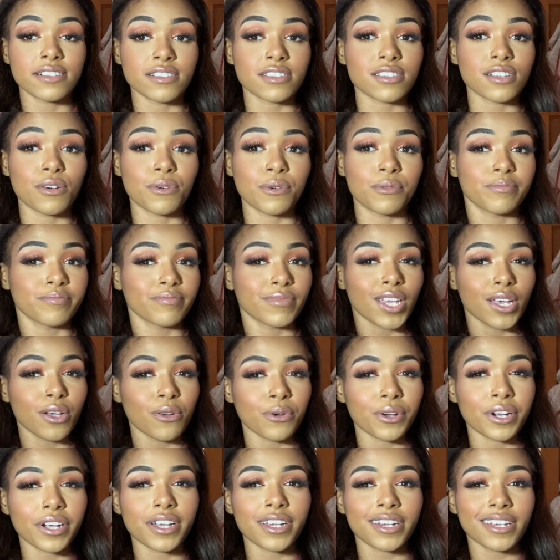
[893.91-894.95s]
So
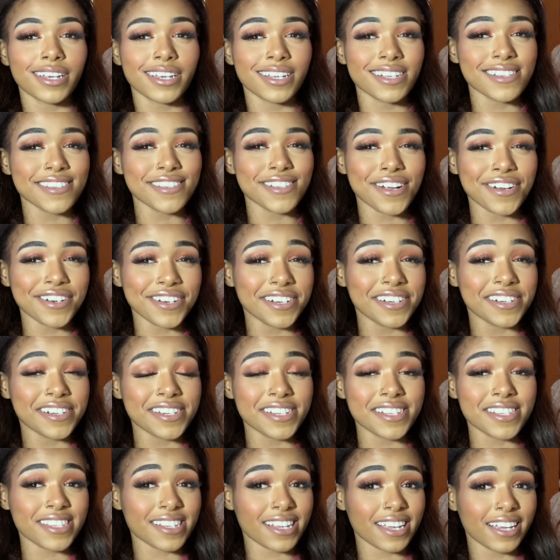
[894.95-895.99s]
we're gonna get started
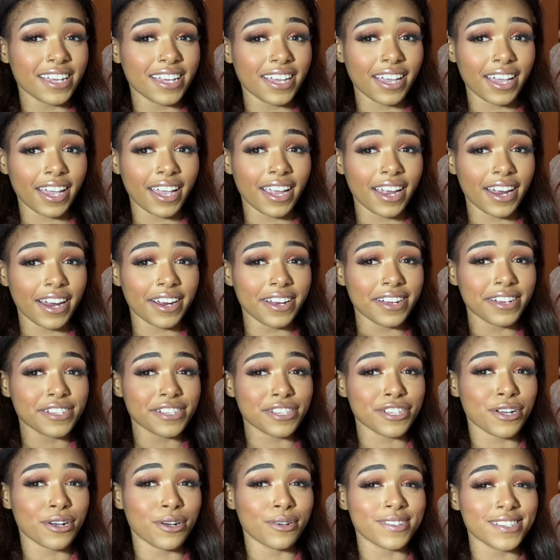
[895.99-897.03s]
into skincare,
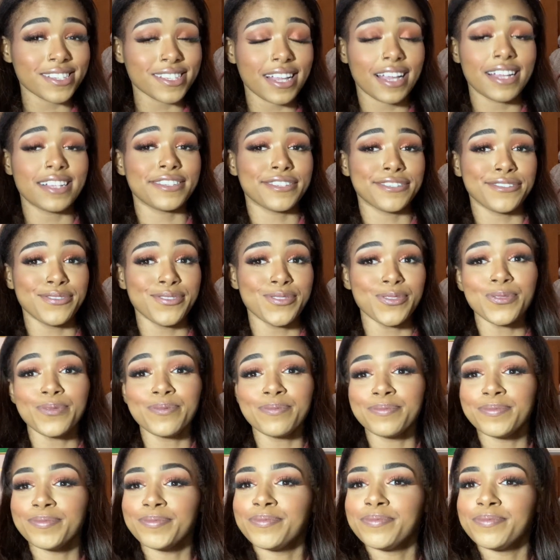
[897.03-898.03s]
so stay tuned.